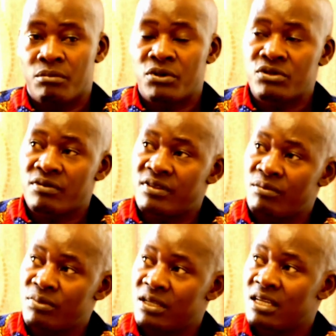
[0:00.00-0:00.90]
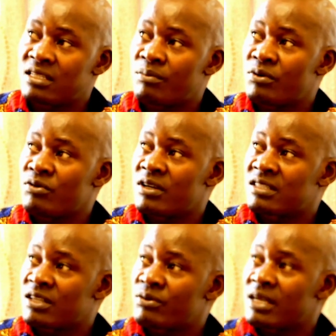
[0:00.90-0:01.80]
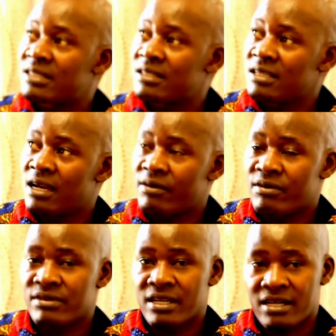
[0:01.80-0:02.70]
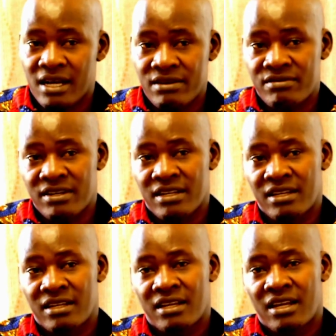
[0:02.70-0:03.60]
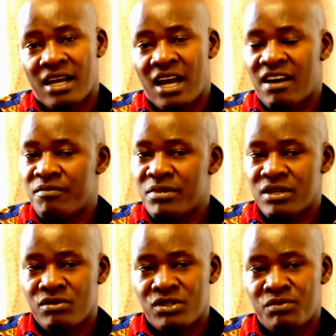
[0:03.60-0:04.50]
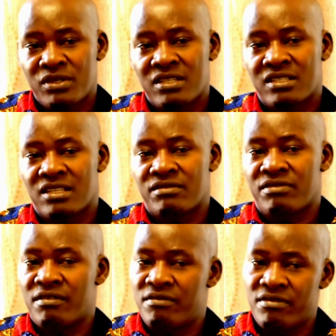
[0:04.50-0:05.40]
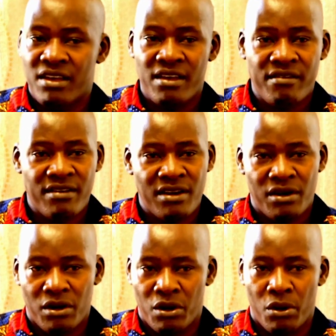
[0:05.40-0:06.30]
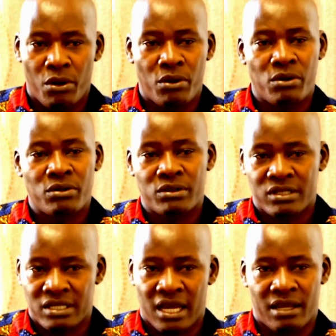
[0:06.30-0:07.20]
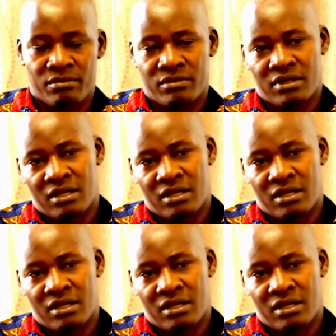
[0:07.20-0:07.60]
Most of the big entrepreneurs that we are seeing around the country have been in those businesses for a very long time.